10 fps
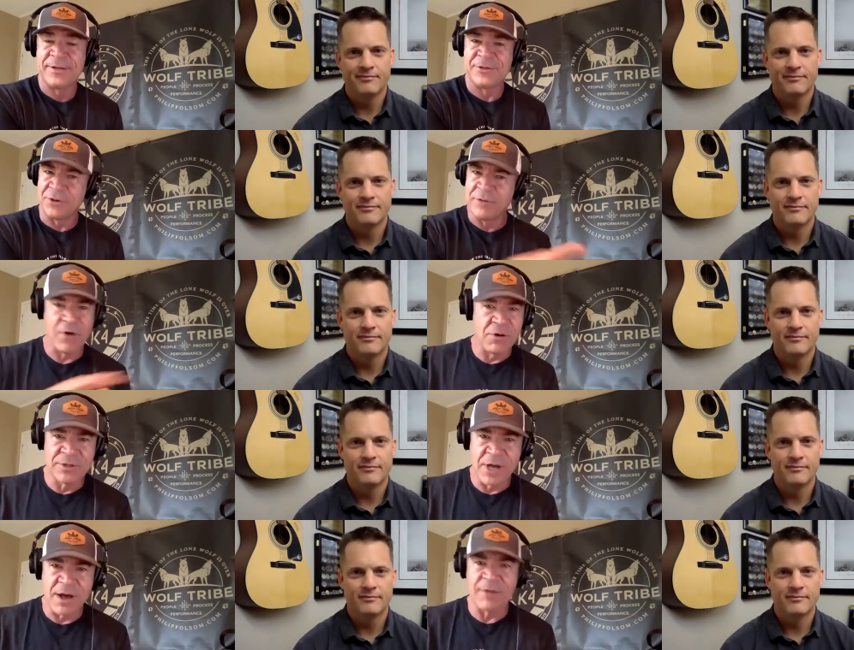Speaker 1: turn the
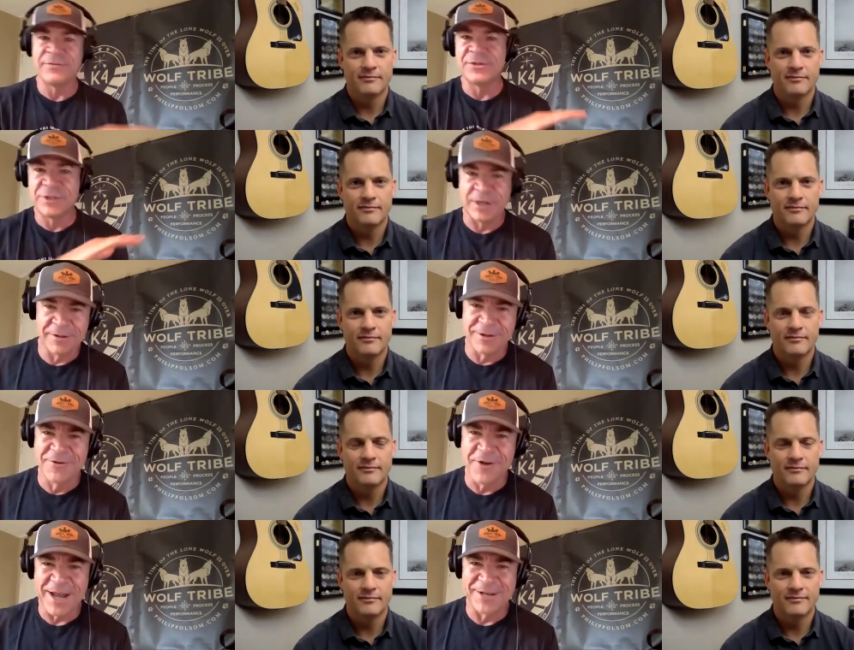phones off, share the
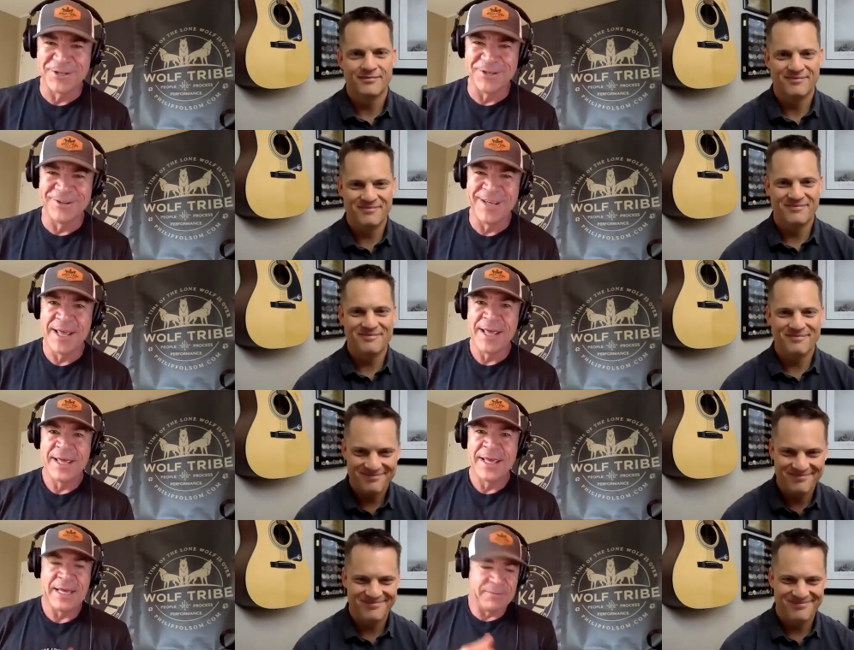gratitude,
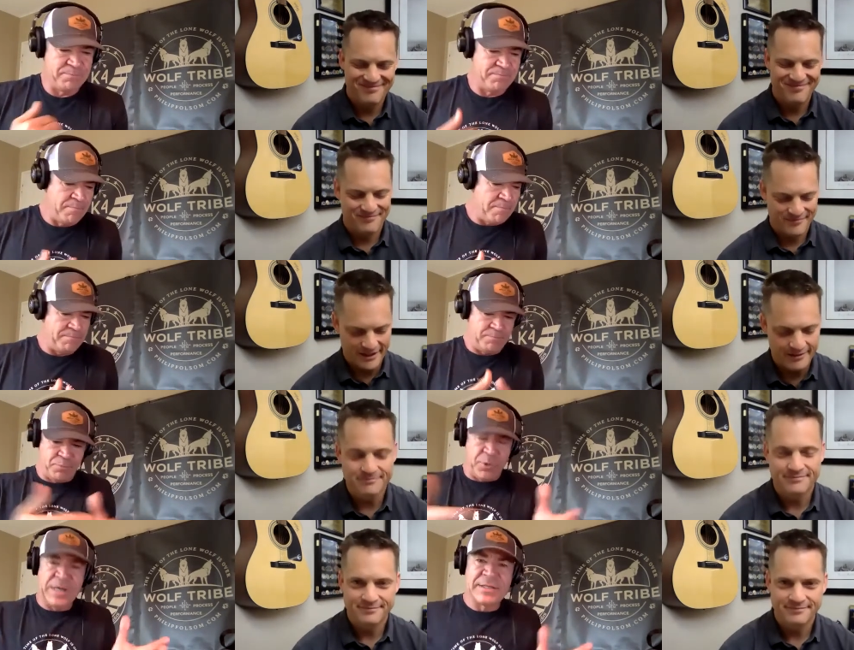it
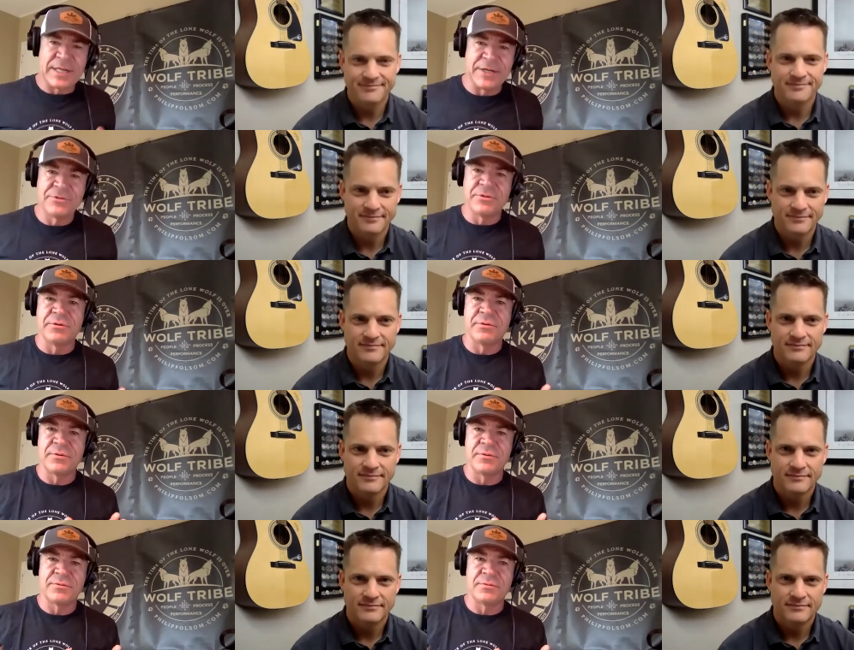brings it into
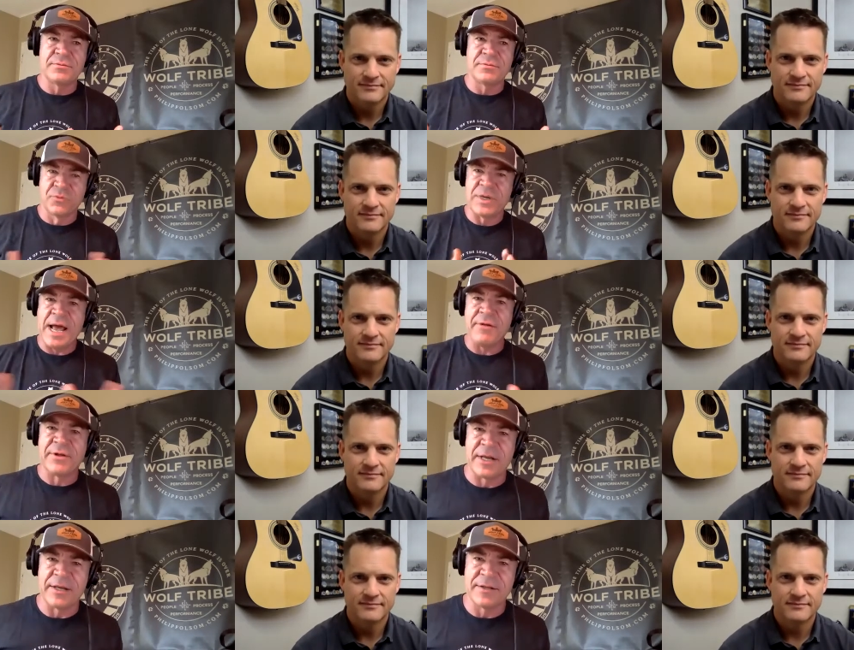
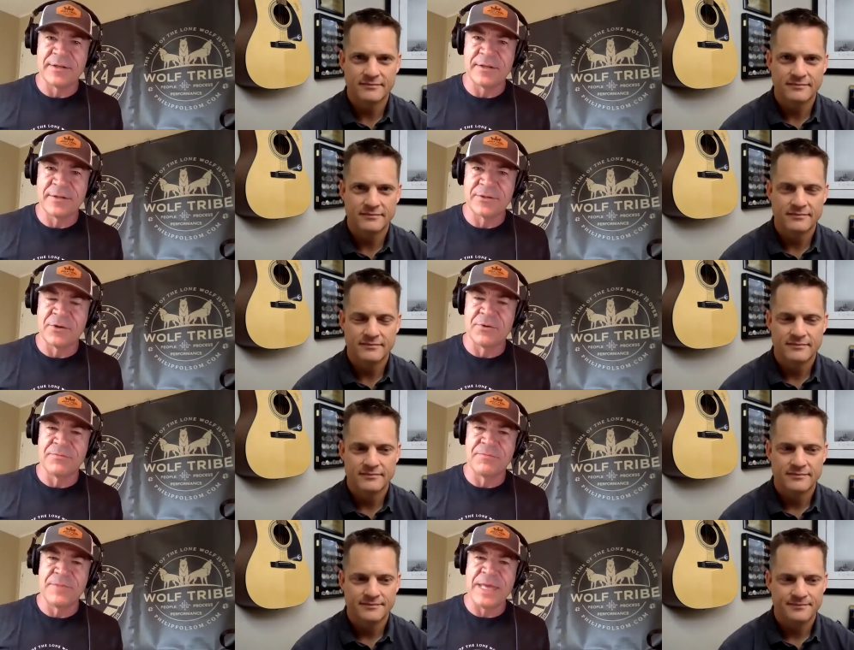reality.
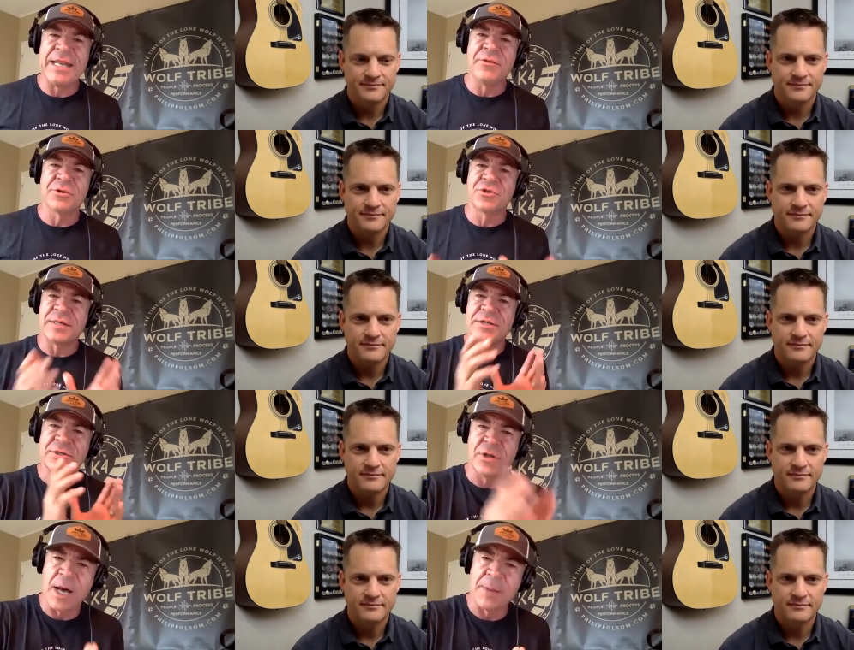So any of those
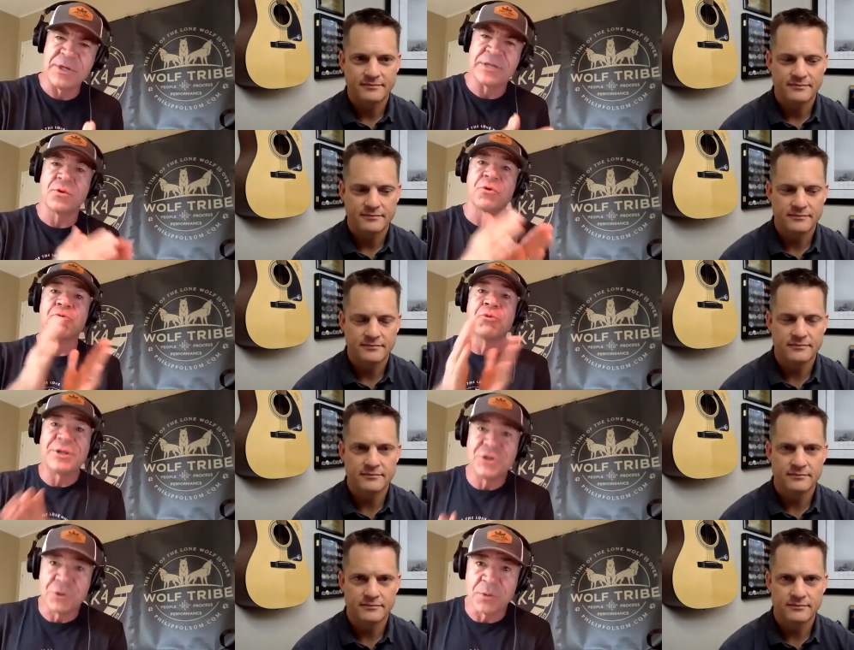transitional objects or
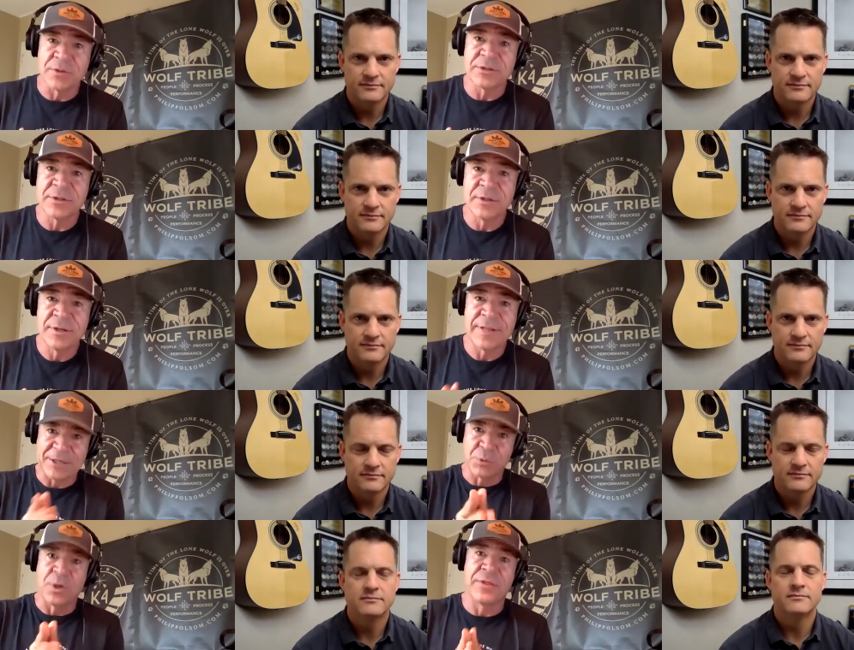rituals,
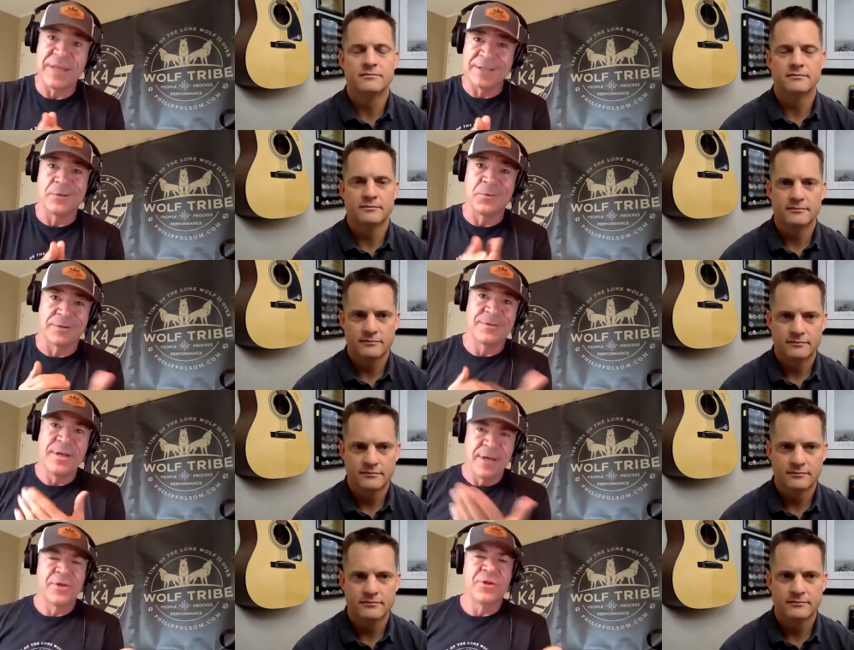that's one of the things that
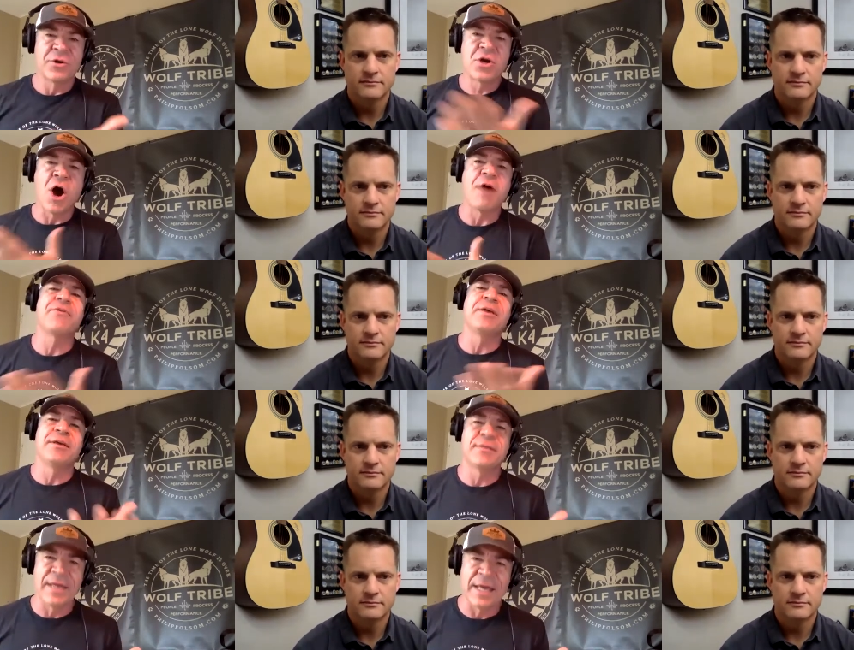your
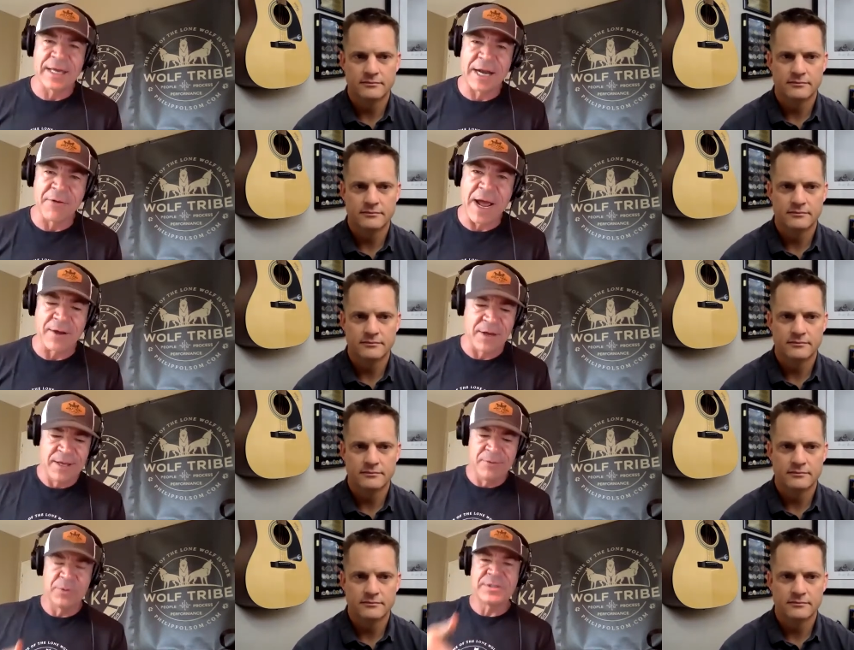coffee thing in Iraq
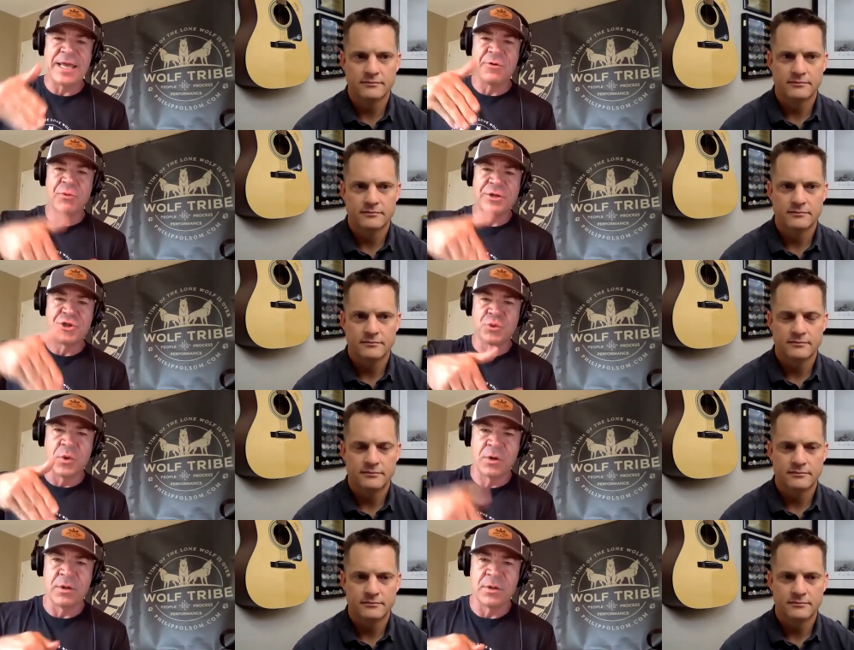was a
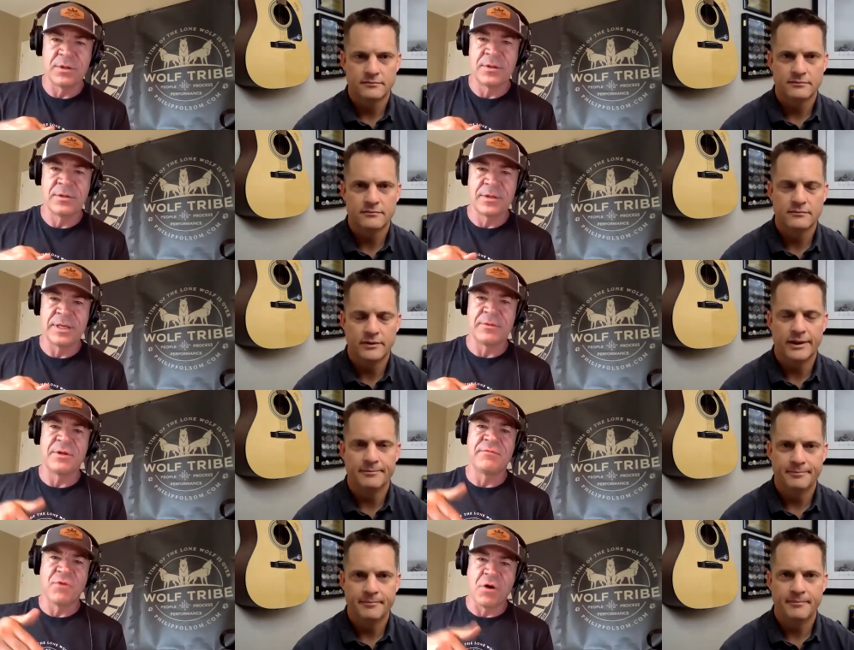ritual that
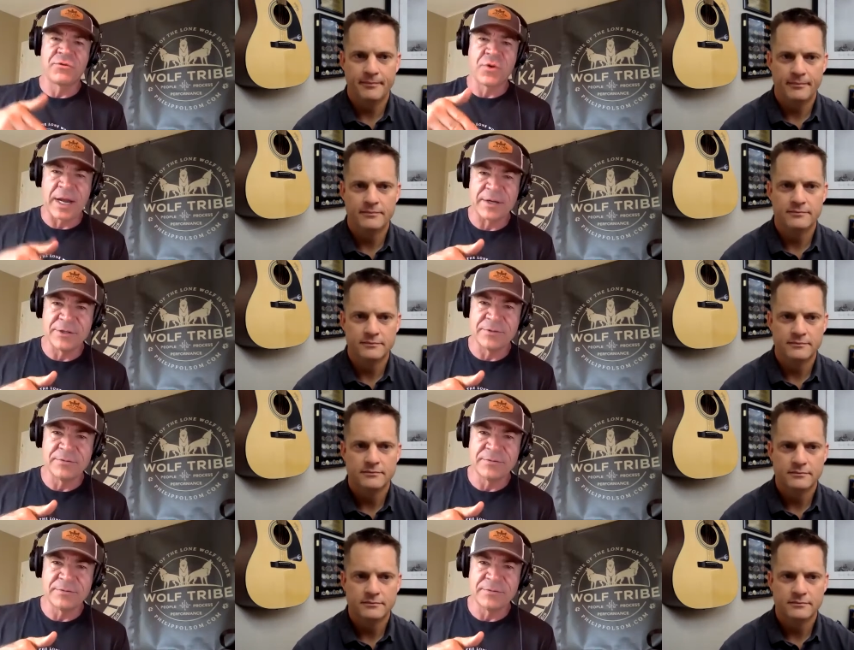involved gratitude.